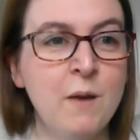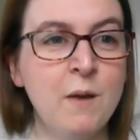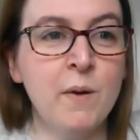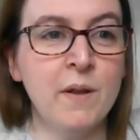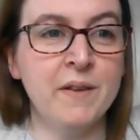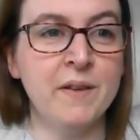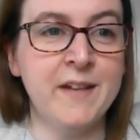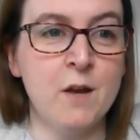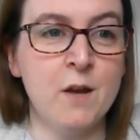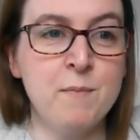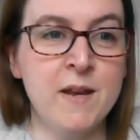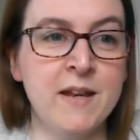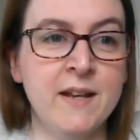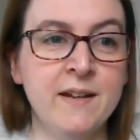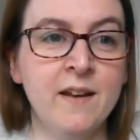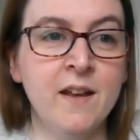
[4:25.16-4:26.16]
may well step
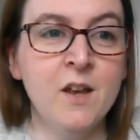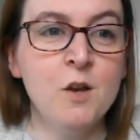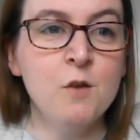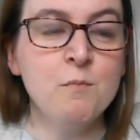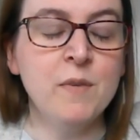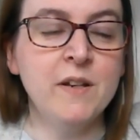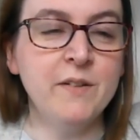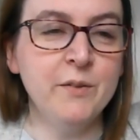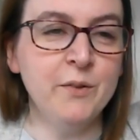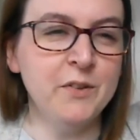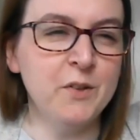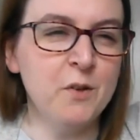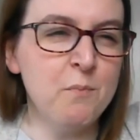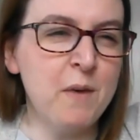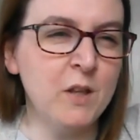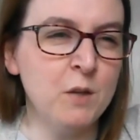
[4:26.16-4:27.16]
in. But it's
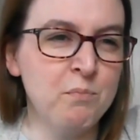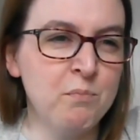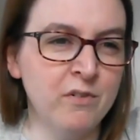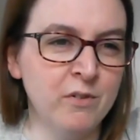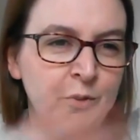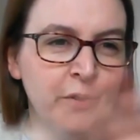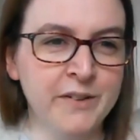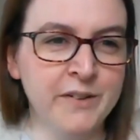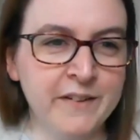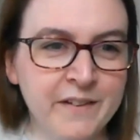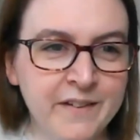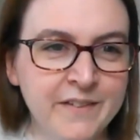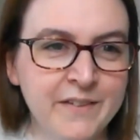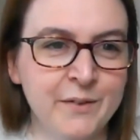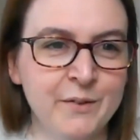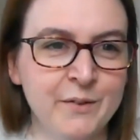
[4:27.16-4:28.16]
also about the broader
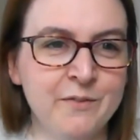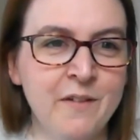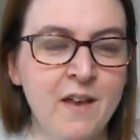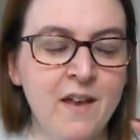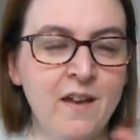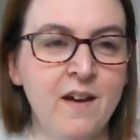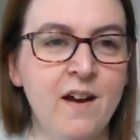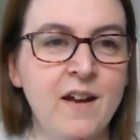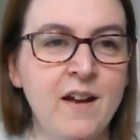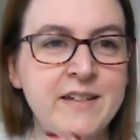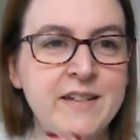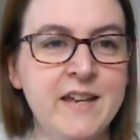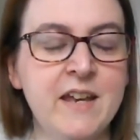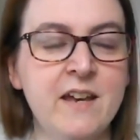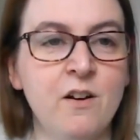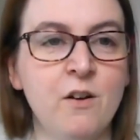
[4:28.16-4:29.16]
sort of
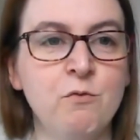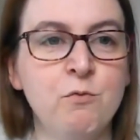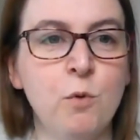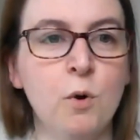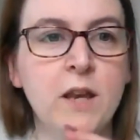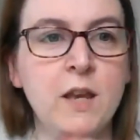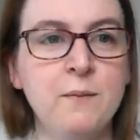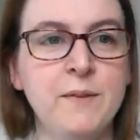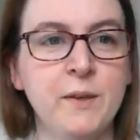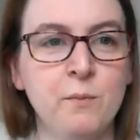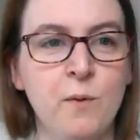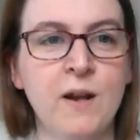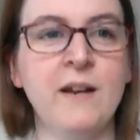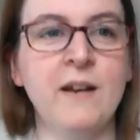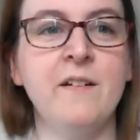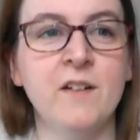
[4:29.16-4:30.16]
idea of what keeps us
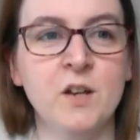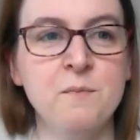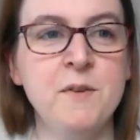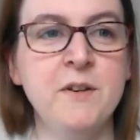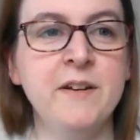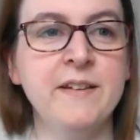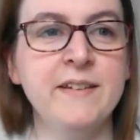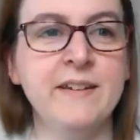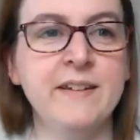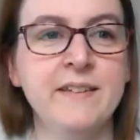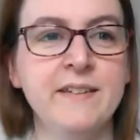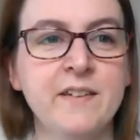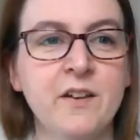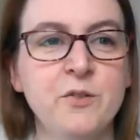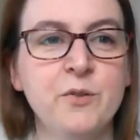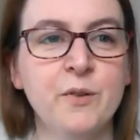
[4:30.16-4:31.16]
well in our
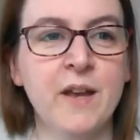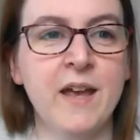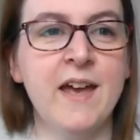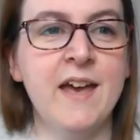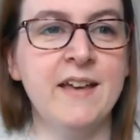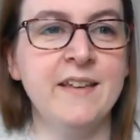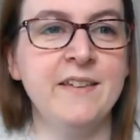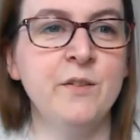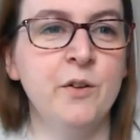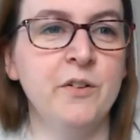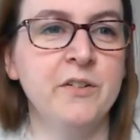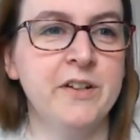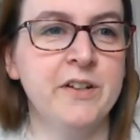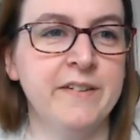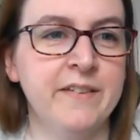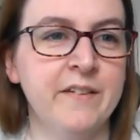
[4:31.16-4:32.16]
communities. Social care is
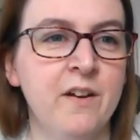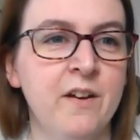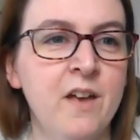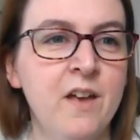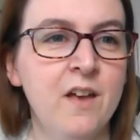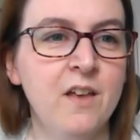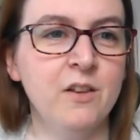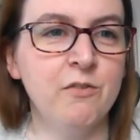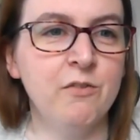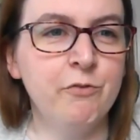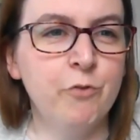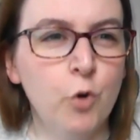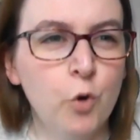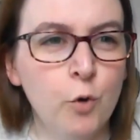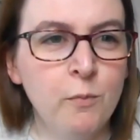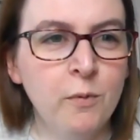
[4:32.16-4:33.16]
not just the
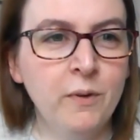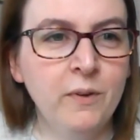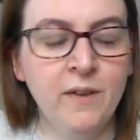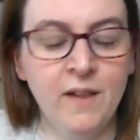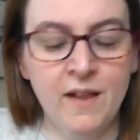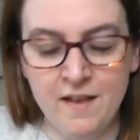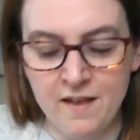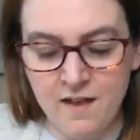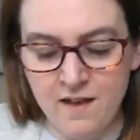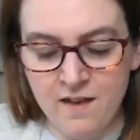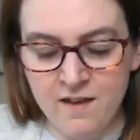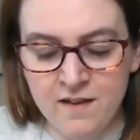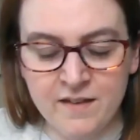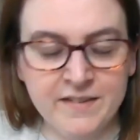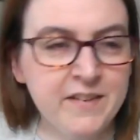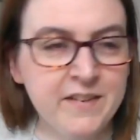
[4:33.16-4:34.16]
formal
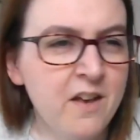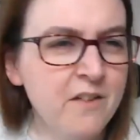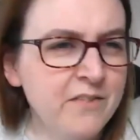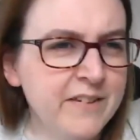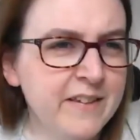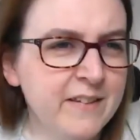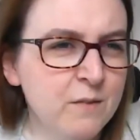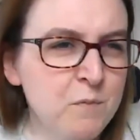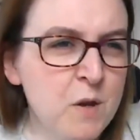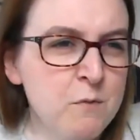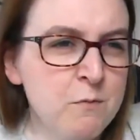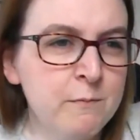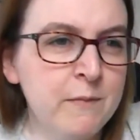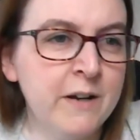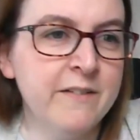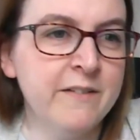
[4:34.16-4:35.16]
services that
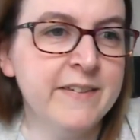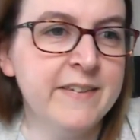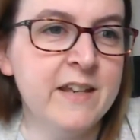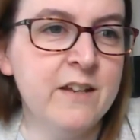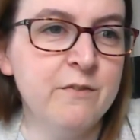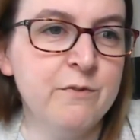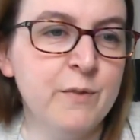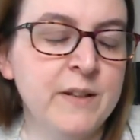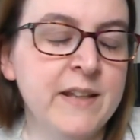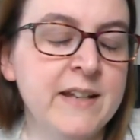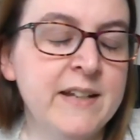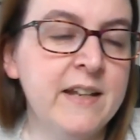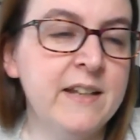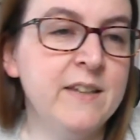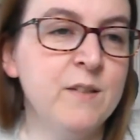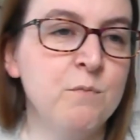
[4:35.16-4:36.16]
people might receive when they
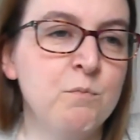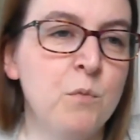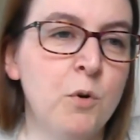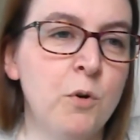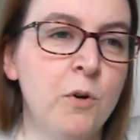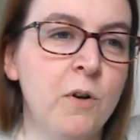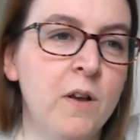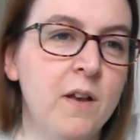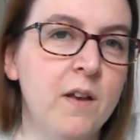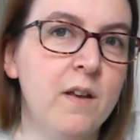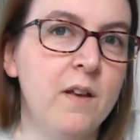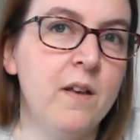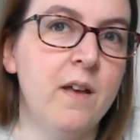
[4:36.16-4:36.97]
need some more